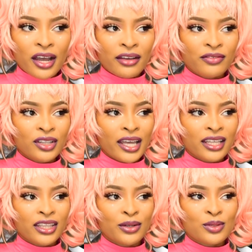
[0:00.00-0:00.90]
I feel
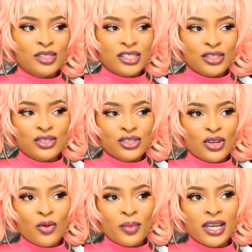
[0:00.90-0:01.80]
like there were still
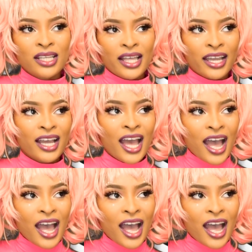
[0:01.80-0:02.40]
so many like